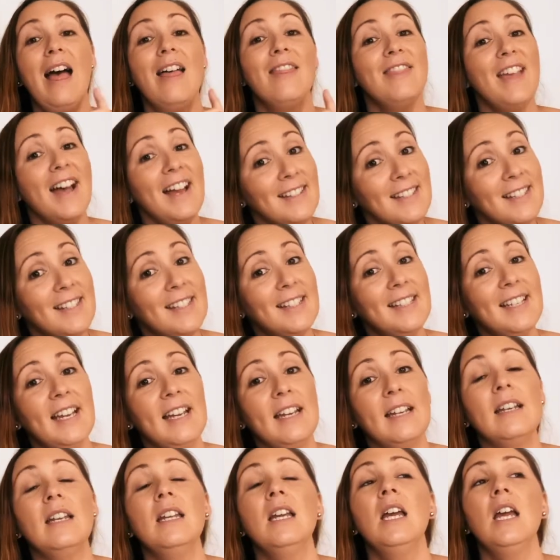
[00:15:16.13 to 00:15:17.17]
That
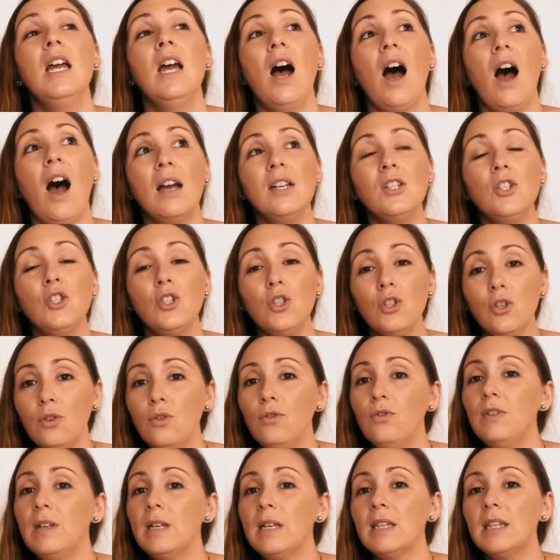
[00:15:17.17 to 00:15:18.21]
said, I do
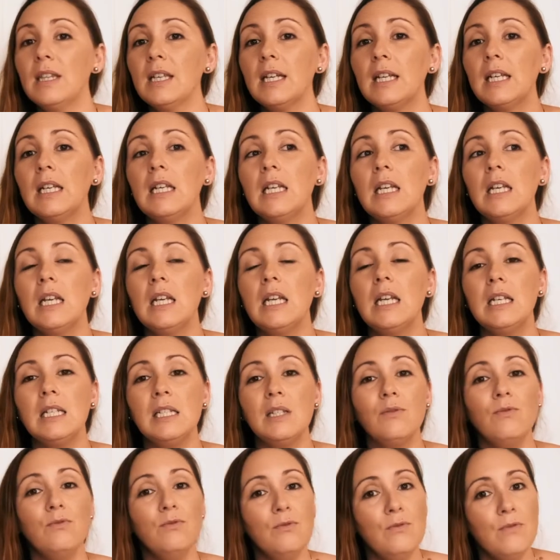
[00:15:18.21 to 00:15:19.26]
think that it
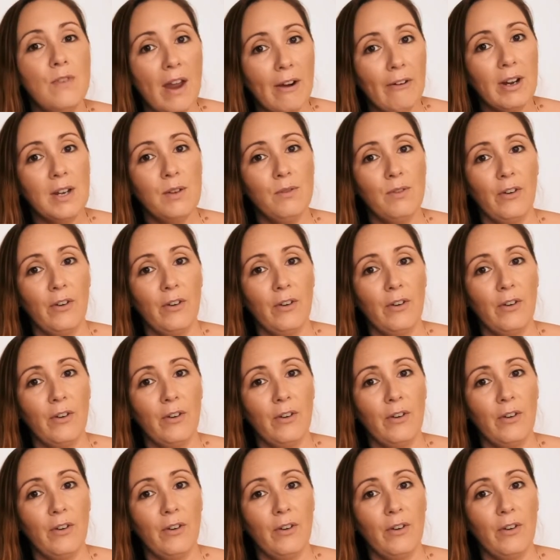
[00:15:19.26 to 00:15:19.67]
is very,